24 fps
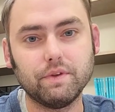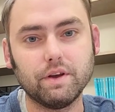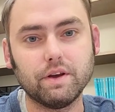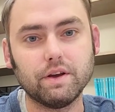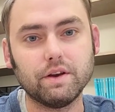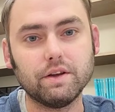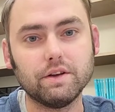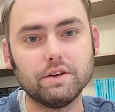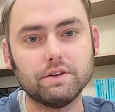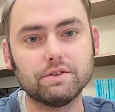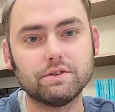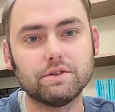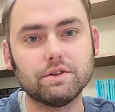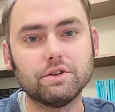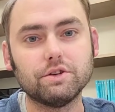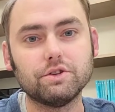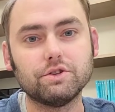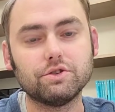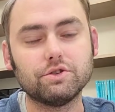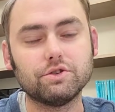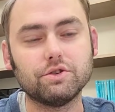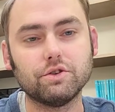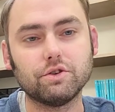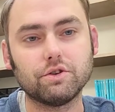in his
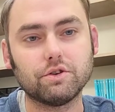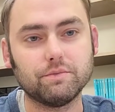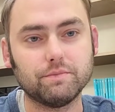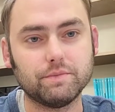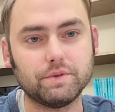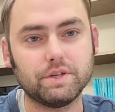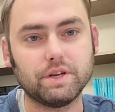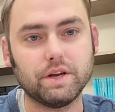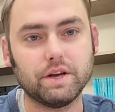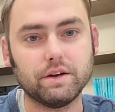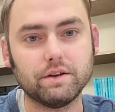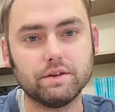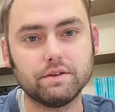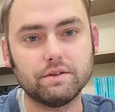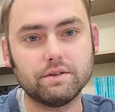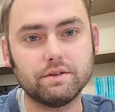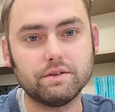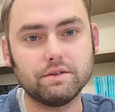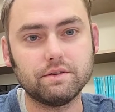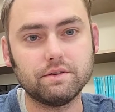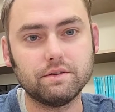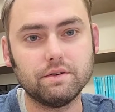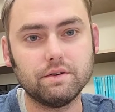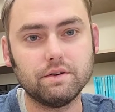
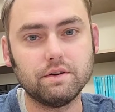circumstance.